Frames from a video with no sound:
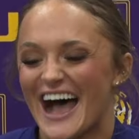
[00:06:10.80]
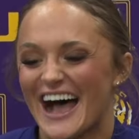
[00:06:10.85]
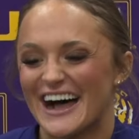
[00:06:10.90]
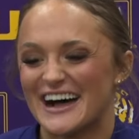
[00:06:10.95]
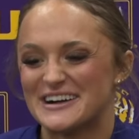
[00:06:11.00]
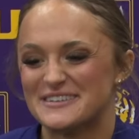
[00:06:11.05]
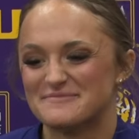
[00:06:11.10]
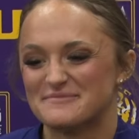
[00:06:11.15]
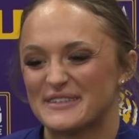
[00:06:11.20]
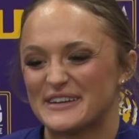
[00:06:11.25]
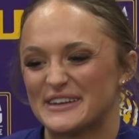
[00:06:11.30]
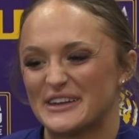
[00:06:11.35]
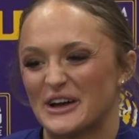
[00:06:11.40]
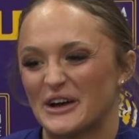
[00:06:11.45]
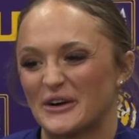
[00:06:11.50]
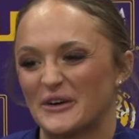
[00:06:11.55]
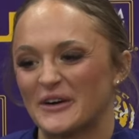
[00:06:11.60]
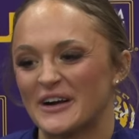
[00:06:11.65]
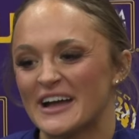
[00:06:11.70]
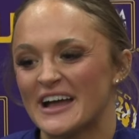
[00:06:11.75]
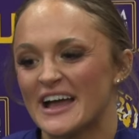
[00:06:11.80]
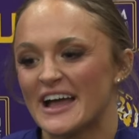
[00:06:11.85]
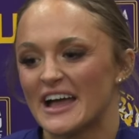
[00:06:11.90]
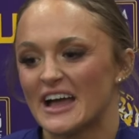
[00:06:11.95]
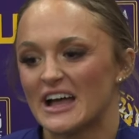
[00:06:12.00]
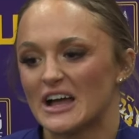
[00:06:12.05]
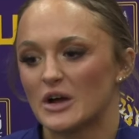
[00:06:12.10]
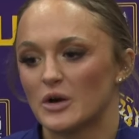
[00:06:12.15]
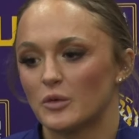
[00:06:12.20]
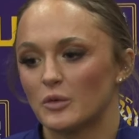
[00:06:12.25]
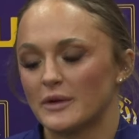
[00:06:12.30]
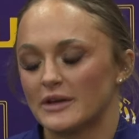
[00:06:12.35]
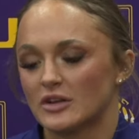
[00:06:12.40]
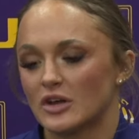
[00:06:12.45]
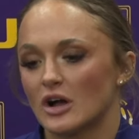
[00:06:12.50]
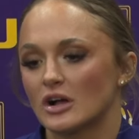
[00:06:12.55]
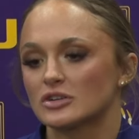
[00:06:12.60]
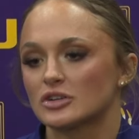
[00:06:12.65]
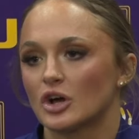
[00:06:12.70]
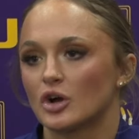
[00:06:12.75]
but no, we
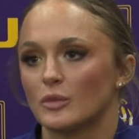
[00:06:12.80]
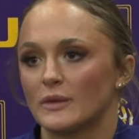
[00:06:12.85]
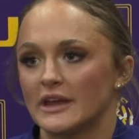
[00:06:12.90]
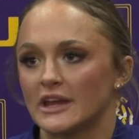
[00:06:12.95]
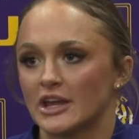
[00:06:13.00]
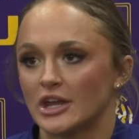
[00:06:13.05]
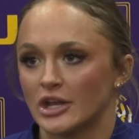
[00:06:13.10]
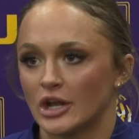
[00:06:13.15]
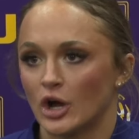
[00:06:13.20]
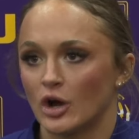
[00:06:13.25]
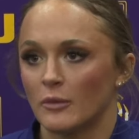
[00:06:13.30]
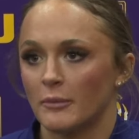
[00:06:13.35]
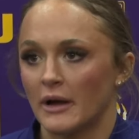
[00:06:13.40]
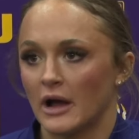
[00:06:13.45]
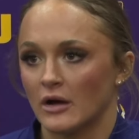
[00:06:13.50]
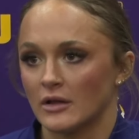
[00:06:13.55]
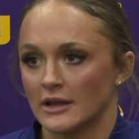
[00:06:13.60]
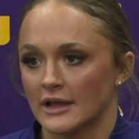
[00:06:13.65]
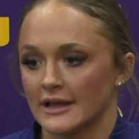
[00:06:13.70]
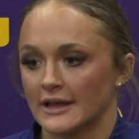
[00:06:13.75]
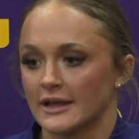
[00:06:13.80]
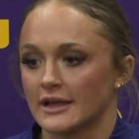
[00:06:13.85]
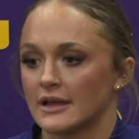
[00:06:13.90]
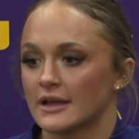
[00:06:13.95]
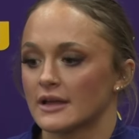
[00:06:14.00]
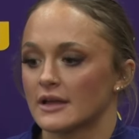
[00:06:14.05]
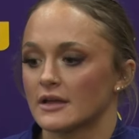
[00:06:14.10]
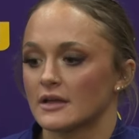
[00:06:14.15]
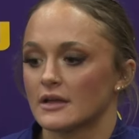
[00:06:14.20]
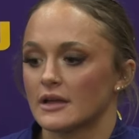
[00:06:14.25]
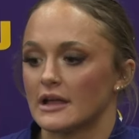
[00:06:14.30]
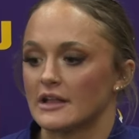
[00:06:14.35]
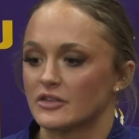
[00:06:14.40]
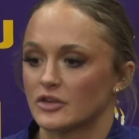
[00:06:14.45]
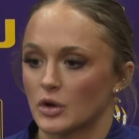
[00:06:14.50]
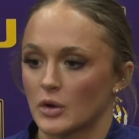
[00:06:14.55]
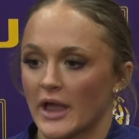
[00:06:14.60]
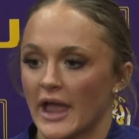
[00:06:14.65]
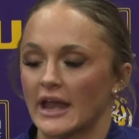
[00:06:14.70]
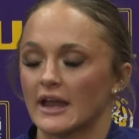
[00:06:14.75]
talked all week, you know, about like
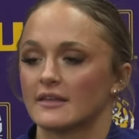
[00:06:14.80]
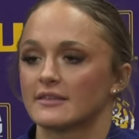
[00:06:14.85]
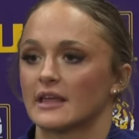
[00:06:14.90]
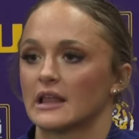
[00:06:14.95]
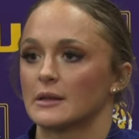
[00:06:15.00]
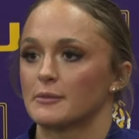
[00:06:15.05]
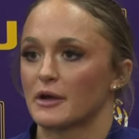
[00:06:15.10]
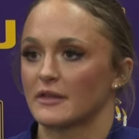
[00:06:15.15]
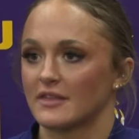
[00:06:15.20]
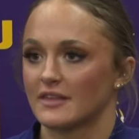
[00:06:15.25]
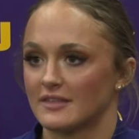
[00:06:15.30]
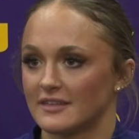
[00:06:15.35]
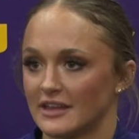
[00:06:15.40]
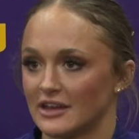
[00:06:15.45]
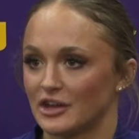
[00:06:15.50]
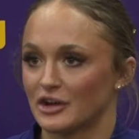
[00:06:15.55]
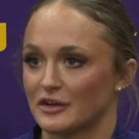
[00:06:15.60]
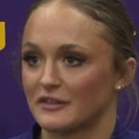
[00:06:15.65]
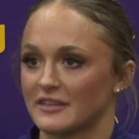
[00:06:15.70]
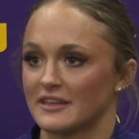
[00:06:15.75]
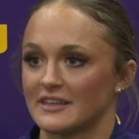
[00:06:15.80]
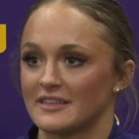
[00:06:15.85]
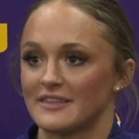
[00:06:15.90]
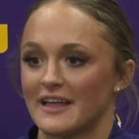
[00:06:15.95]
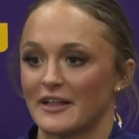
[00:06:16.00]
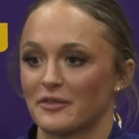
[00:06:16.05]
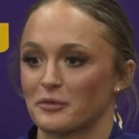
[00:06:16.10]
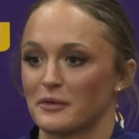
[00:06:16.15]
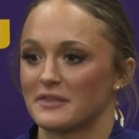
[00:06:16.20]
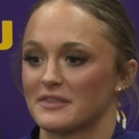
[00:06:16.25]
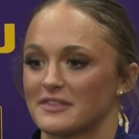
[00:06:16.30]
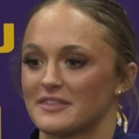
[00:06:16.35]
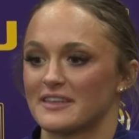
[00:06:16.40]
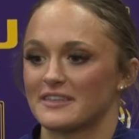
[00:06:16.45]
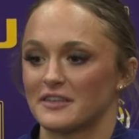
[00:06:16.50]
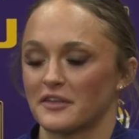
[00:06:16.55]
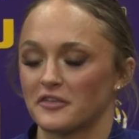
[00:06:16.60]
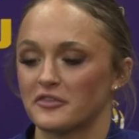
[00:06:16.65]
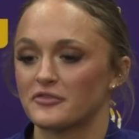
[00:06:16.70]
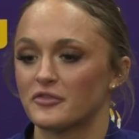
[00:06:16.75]
it's okay to celebrate the seniors, and that's what
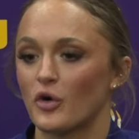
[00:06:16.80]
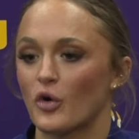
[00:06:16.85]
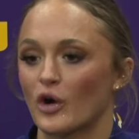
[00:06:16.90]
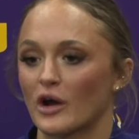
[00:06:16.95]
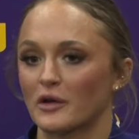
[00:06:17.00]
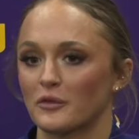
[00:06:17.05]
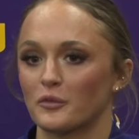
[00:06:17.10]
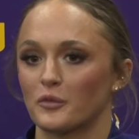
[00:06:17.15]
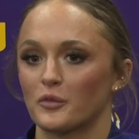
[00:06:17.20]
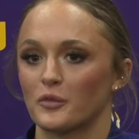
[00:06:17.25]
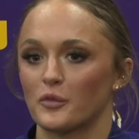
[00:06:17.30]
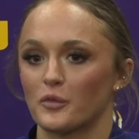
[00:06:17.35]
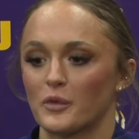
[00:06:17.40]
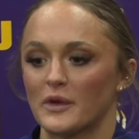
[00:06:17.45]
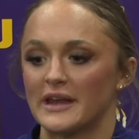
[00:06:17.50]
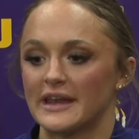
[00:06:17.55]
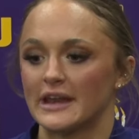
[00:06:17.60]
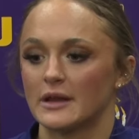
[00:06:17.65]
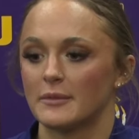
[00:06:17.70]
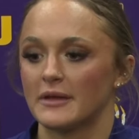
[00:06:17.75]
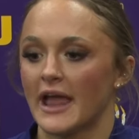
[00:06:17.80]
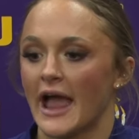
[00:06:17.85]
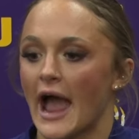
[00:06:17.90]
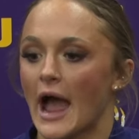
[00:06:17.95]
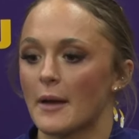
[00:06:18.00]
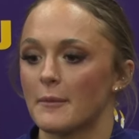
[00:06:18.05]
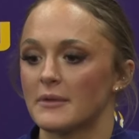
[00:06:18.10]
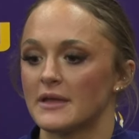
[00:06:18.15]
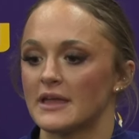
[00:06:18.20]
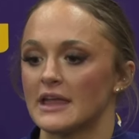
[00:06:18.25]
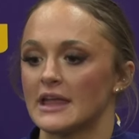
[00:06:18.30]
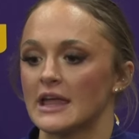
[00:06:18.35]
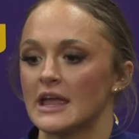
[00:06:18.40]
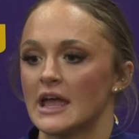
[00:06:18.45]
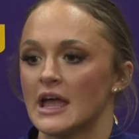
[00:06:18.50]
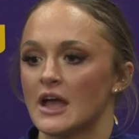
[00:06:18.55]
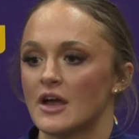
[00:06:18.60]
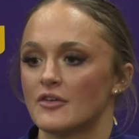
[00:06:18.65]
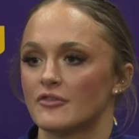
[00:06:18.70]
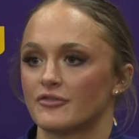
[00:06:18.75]
this is for, and we need to be happy
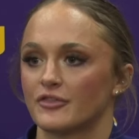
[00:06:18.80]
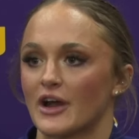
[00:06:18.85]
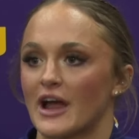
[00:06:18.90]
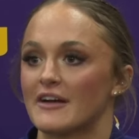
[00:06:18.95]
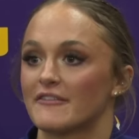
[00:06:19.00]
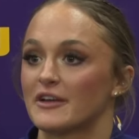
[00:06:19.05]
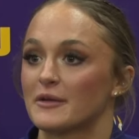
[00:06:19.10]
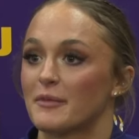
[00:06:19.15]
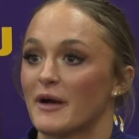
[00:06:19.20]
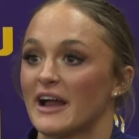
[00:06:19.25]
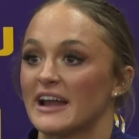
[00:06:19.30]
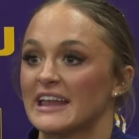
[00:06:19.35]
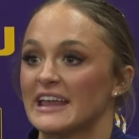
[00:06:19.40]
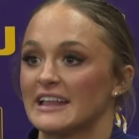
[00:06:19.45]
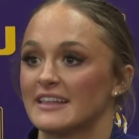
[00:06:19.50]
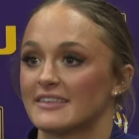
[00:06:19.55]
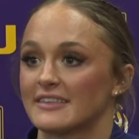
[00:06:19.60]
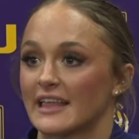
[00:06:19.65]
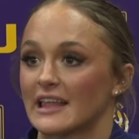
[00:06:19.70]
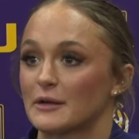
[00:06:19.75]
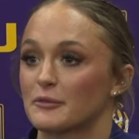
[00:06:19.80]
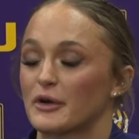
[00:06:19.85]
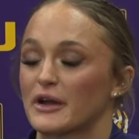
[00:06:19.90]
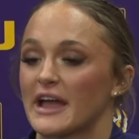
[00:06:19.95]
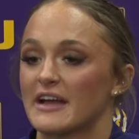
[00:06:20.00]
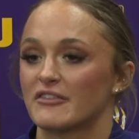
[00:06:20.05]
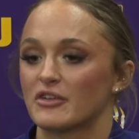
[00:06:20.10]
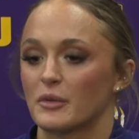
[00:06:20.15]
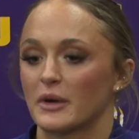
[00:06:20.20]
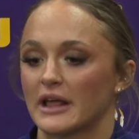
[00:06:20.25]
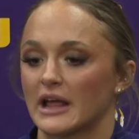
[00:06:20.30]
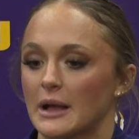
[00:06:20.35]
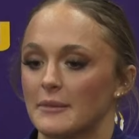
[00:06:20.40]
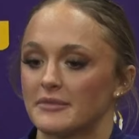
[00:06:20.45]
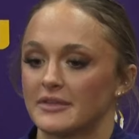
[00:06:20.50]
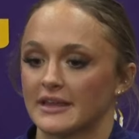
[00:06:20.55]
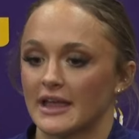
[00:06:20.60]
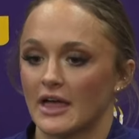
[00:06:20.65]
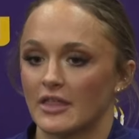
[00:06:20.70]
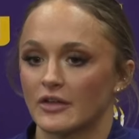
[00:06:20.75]
for everybody and celebrate everyone and come
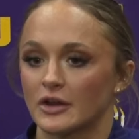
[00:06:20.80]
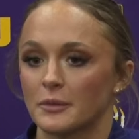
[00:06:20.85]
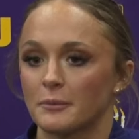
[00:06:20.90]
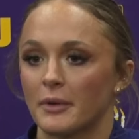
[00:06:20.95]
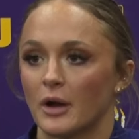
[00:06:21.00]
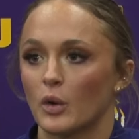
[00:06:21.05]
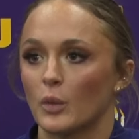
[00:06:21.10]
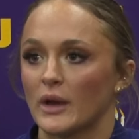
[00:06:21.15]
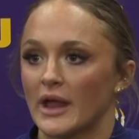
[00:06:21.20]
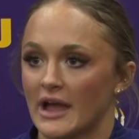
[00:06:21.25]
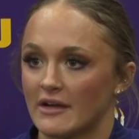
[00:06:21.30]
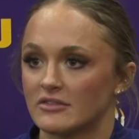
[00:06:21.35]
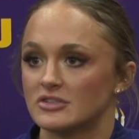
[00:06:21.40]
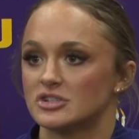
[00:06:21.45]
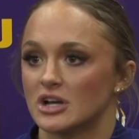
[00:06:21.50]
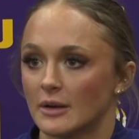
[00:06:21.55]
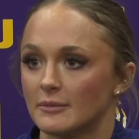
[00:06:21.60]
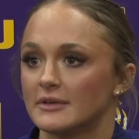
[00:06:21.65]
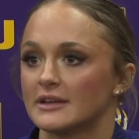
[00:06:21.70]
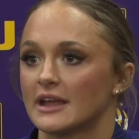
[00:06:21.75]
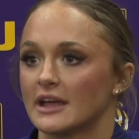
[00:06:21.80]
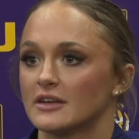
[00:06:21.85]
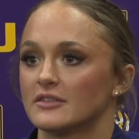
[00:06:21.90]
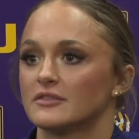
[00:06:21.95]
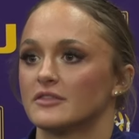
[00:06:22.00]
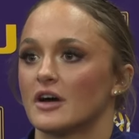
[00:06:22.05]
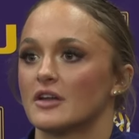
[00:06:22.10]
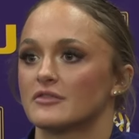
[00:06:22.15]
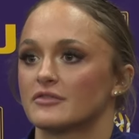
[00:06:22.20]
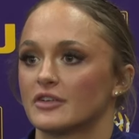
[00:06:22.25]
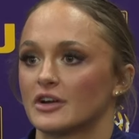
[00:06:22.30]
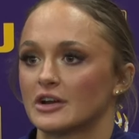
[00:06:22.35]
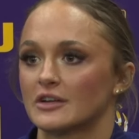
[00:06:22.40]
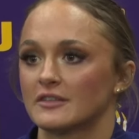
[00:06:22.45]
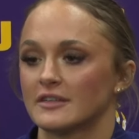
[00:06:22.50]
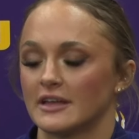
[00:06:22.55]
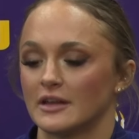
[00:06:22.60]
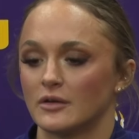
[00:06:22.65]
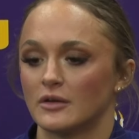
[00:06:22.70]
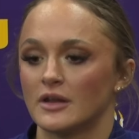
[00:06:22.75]
together, but we have a job to get done
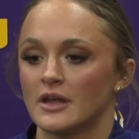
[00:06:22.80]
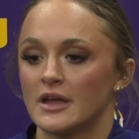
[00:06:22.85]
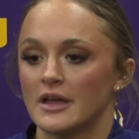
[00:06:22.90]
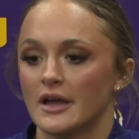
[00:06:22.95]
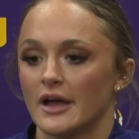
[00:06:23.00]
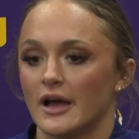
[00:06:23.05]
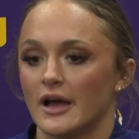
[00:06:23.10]
first, and